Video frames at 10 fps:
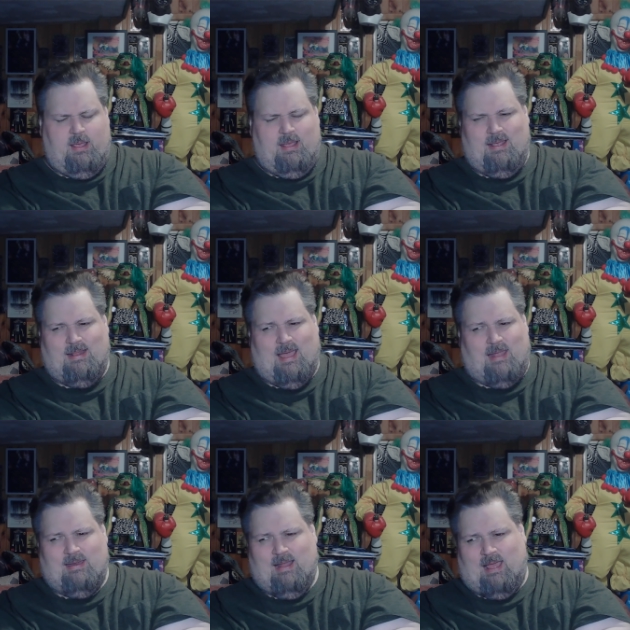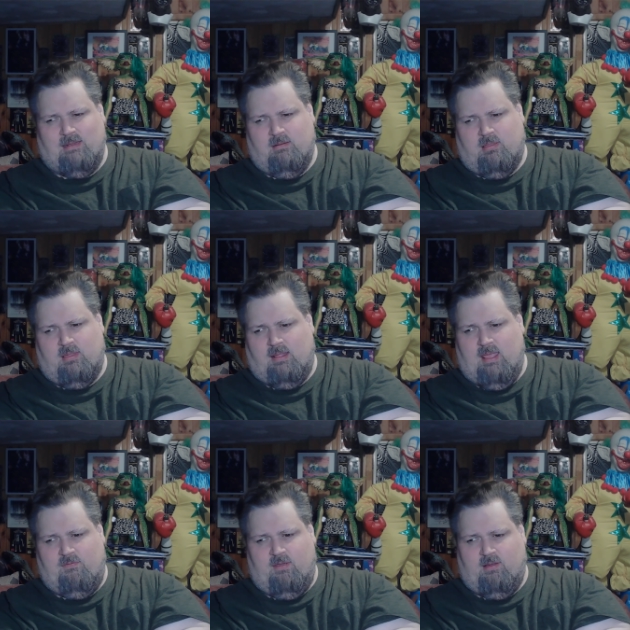not not
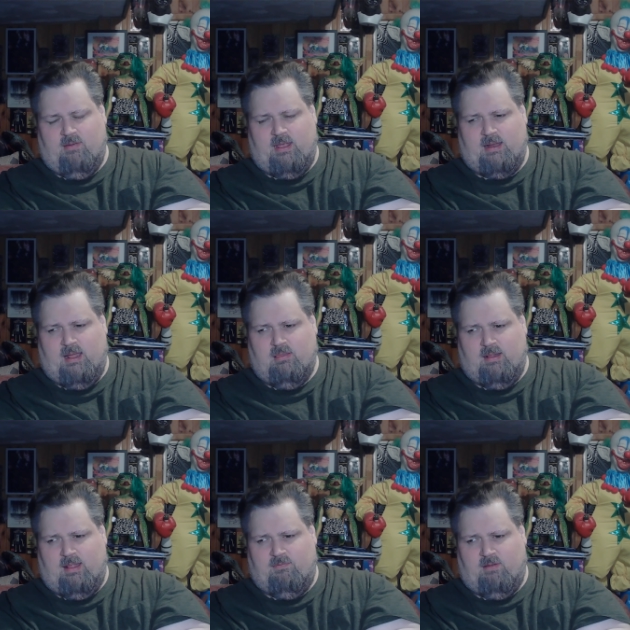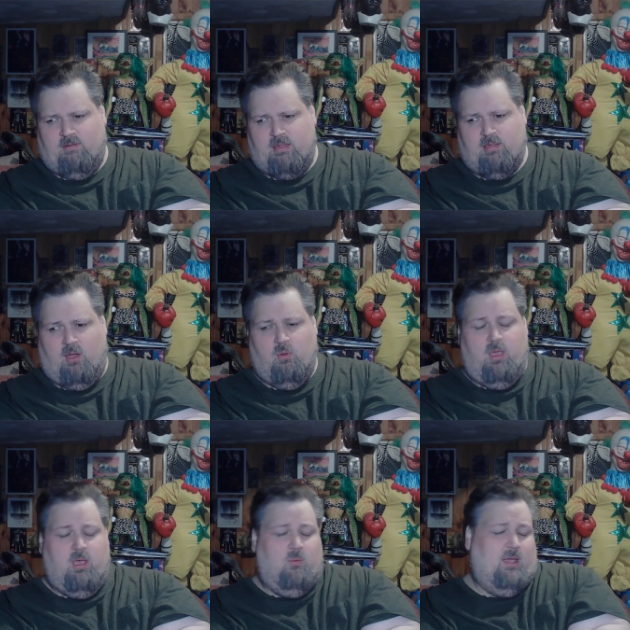significantly, not significantly. So
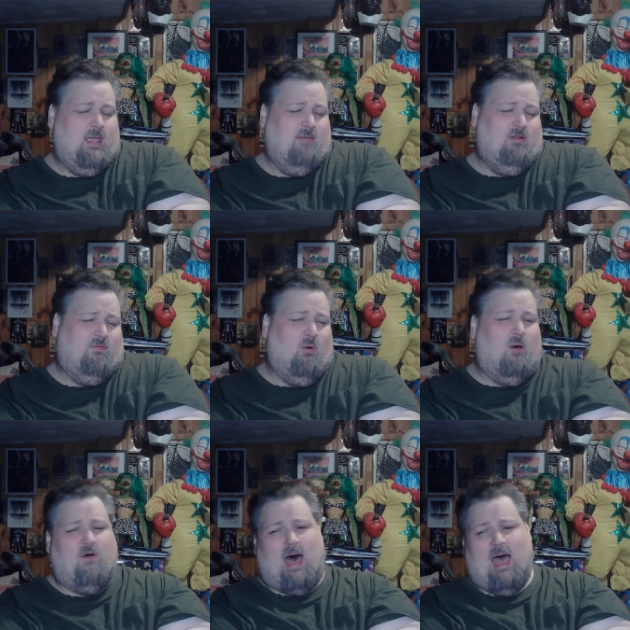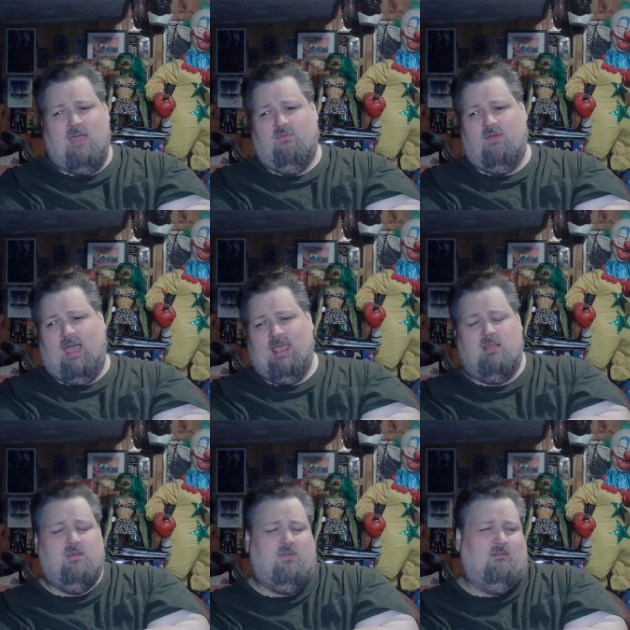we're gonna give it a four or five. I
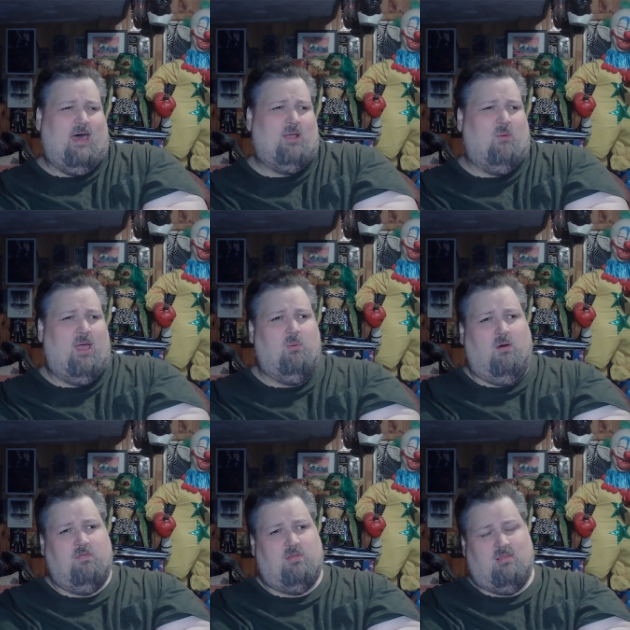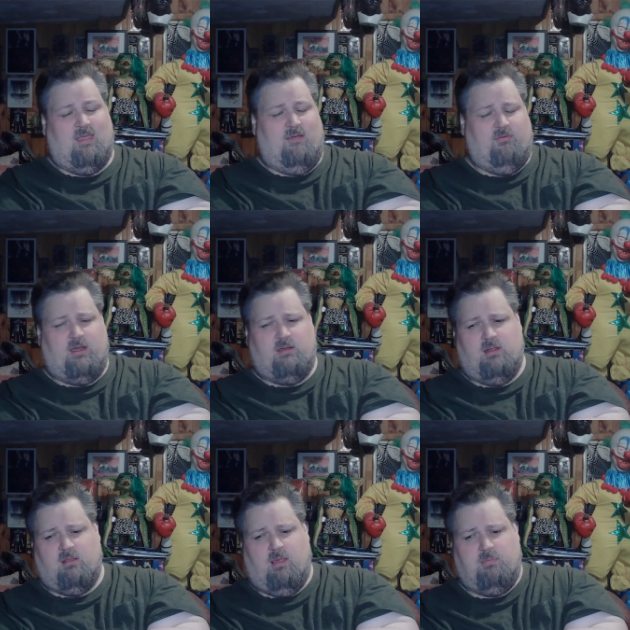guess if you like werewolves, it's different.
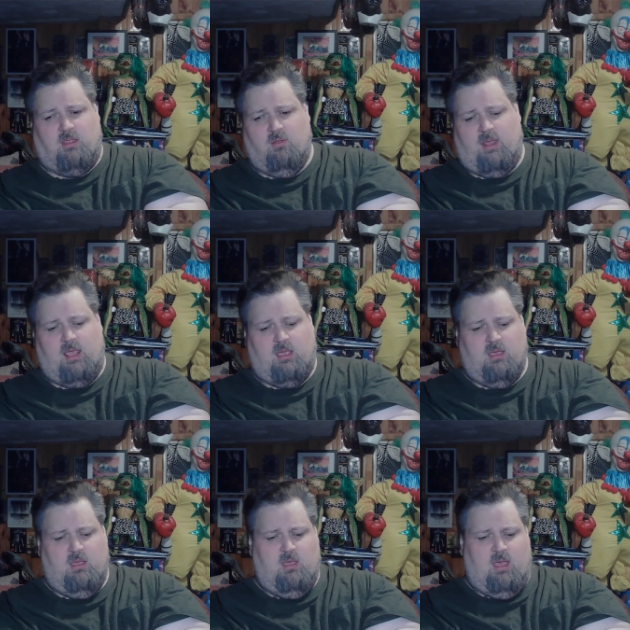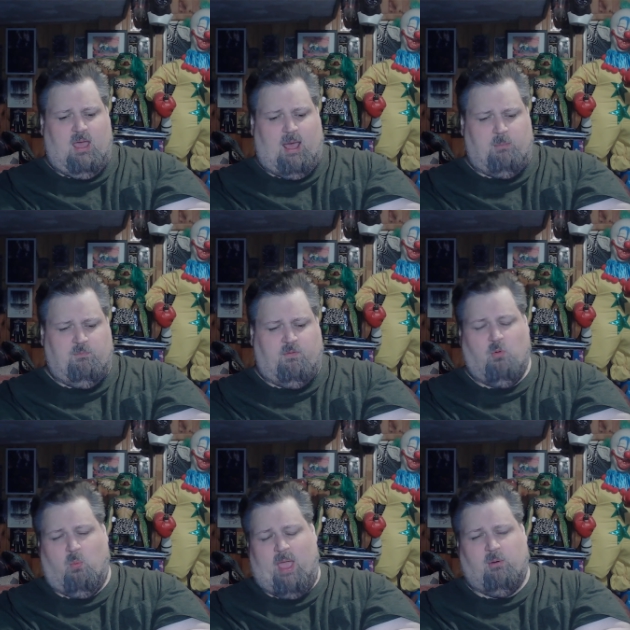It's something unique um, from the
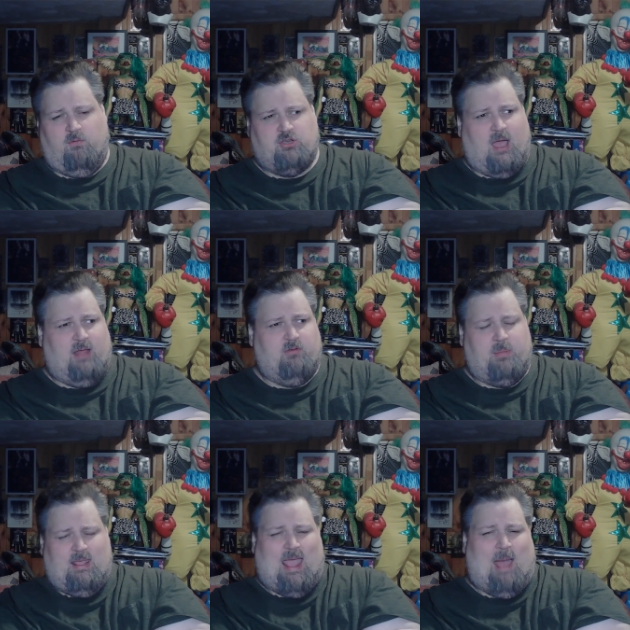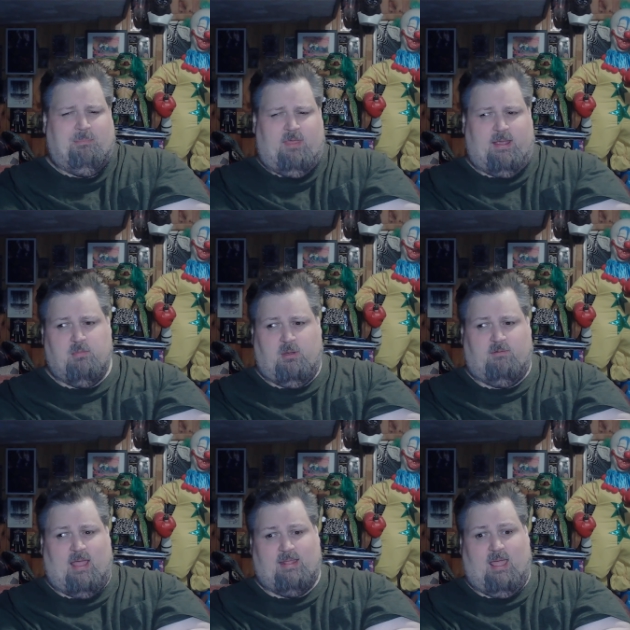werewolf genre. But the app thing has been
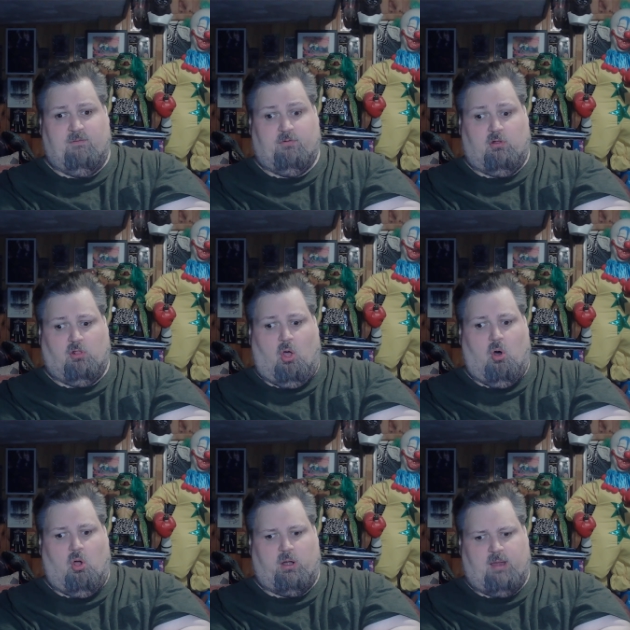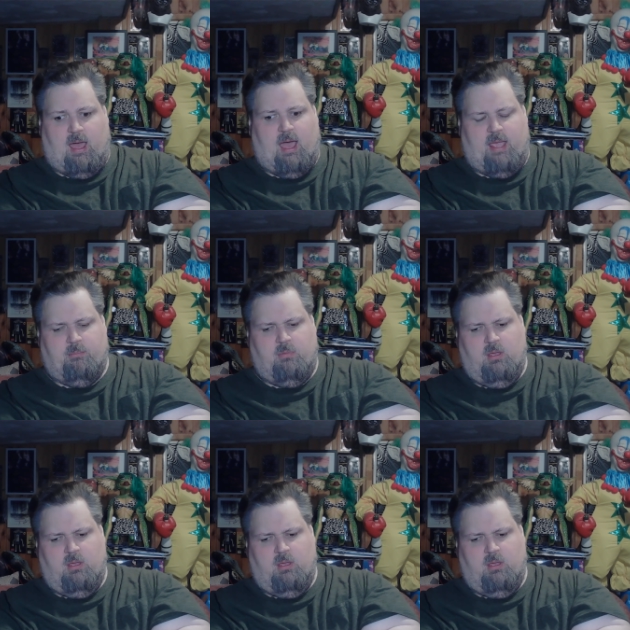around now for a long time,